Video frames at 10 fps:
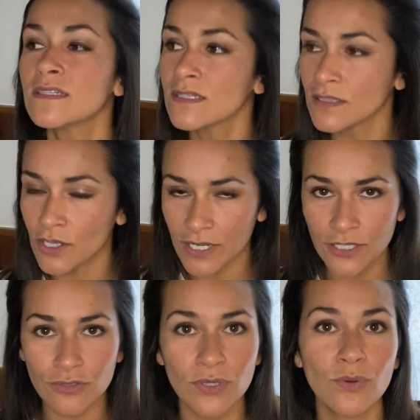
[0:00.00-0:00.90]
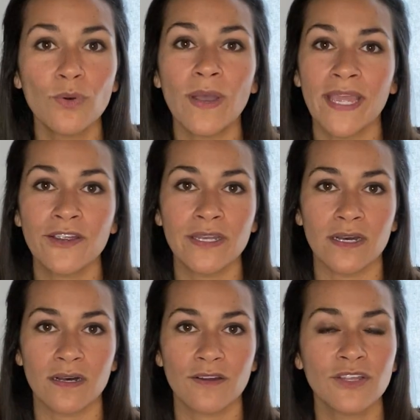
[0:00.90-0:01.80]
Look in your local
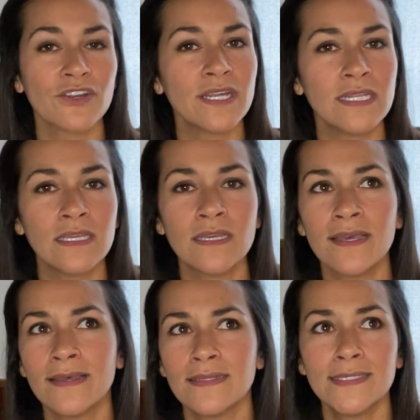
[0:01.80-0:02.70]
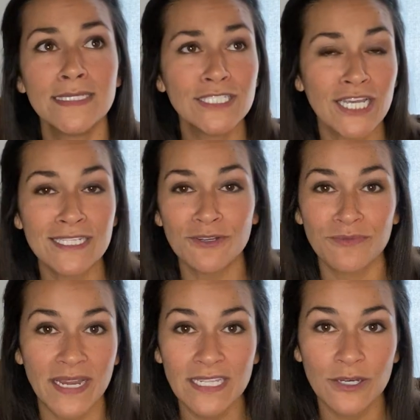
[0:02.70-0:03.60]
area. Are there any DJs or
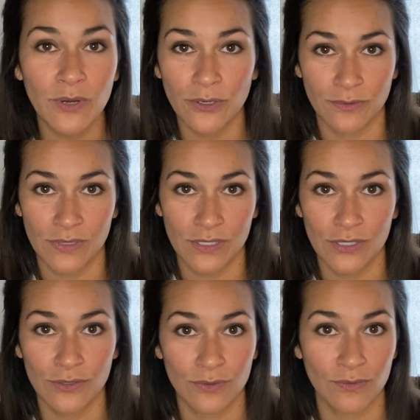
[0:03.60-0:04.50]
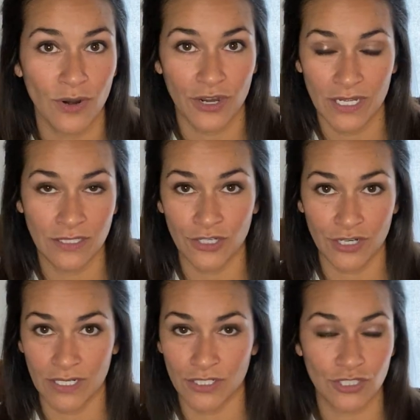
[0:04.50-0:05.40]
radio hosts who are in your
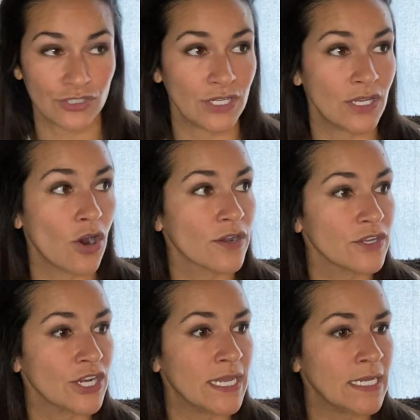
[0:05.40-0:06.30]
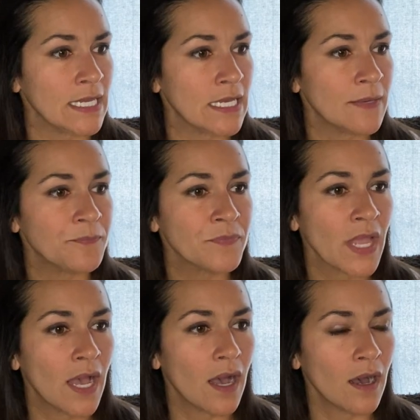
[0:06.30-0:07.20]
industry? Are there any
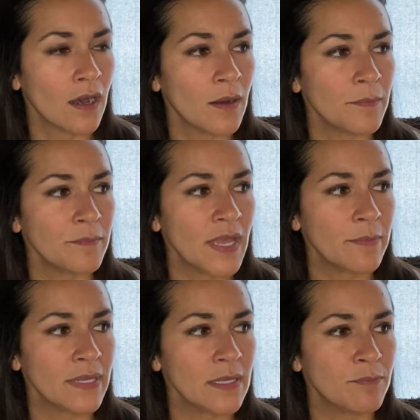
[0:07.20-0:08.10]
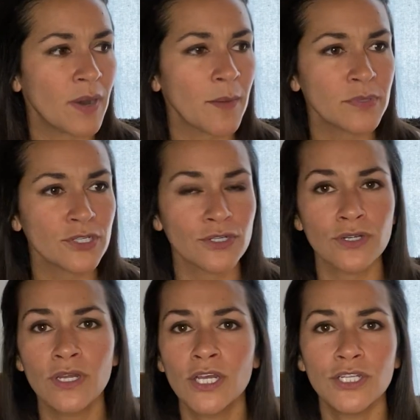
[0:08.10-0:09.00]
maybe
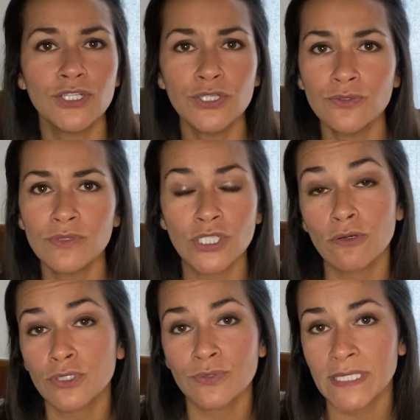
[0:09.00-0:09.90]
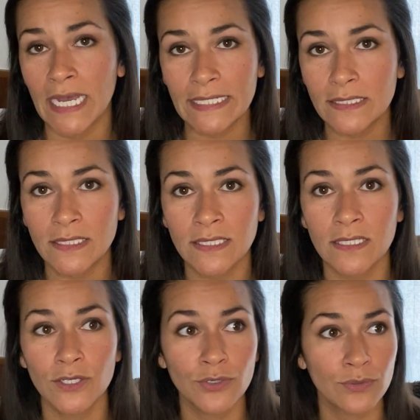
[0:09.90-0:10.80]
popular news social sites
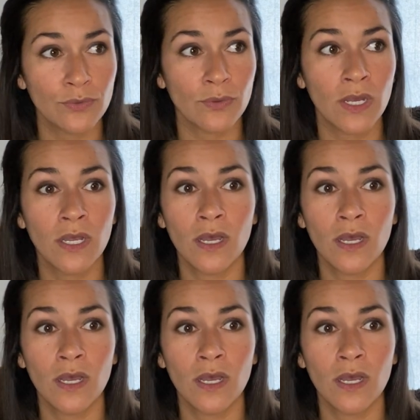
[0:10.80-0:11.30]
who